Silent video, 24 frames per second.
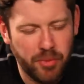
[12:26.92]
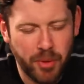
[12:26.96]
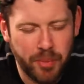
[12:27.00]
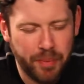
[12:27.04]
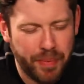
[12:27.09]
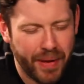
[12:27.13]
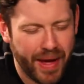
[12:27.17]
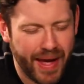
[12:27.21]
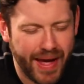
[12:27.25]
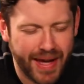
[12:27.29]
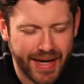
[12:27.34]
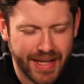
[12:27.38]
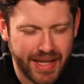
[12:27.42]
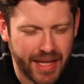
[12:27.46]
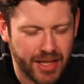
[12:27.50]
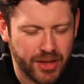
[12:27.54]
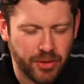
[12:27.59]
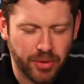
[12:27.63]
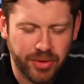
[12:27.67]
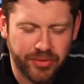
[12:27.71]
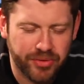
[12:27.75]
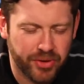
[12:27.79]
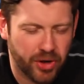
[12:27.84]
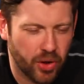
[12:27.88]
They were barely. I
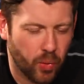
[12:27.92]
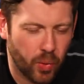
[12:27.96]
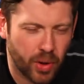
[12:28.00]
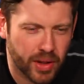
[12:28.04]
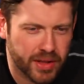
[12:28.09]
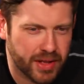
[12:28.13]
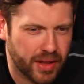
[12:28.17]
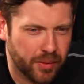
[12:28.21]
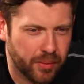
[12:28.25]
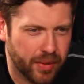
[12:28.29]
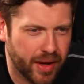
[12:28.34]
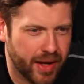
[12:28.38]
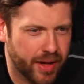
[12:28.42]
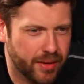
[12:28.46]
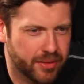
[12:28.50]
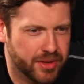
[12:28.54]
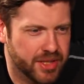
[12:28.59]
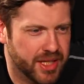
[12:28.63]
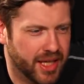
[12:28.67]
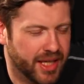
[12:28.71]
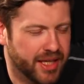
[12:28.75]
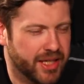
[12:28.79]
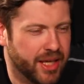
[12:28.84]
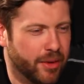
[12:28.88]
don't even know what they were. And it
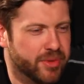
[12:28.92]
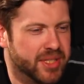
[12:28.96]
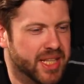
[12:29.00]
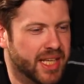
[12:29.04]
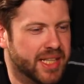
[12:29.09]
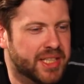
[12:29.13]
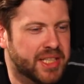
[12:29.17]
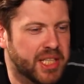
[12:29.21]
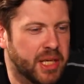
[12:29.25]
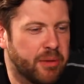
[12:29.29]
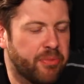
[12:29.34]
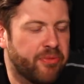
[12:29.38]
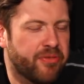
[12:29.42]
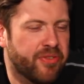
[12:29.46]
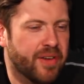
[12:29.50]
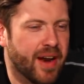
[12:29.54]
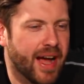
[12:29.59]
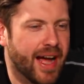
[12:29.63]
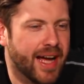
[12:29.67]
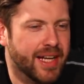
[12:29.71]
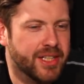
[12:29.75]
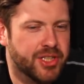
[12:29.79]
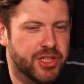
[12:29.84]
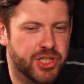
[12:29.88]
was like it was like deep
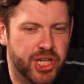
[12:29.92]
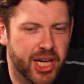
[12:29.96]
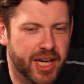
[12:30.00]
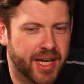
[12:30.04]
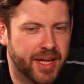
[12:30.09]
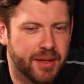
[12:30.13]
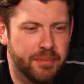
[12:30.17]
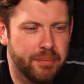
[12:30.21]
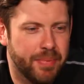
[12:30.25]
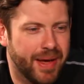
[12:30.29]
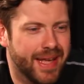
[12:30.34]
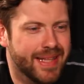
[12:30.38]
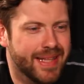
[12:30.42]
fried chicken